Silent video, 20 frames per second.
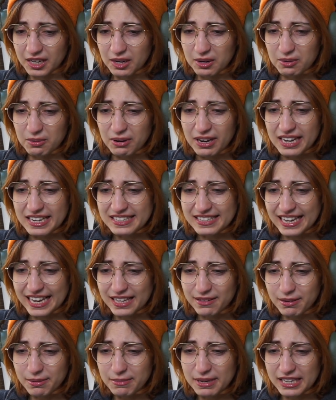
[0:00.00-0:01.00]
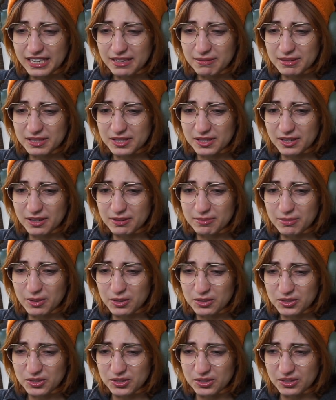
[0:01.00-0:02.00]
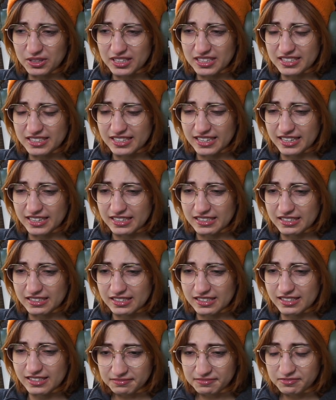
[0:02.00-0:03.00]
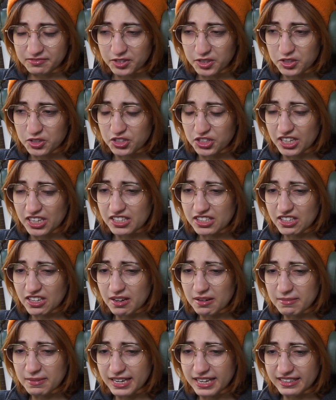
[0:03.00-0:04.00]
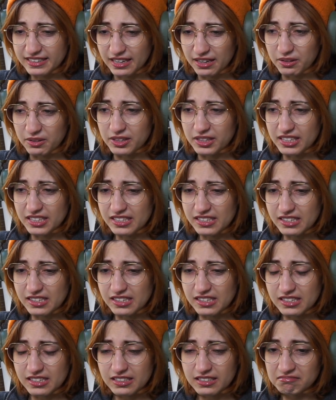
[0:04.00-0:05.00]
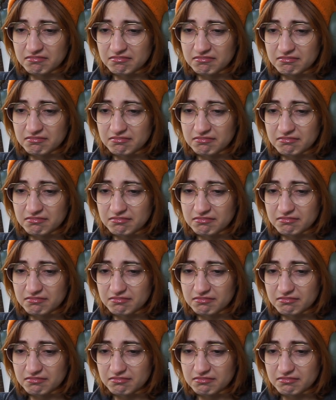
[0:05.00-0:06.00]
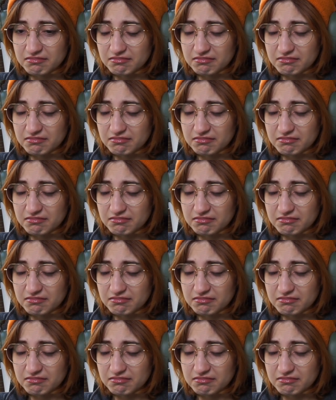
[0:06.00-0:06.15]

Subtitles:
Why is anime making me so emotional these days? First Chainsaw Man, now this? We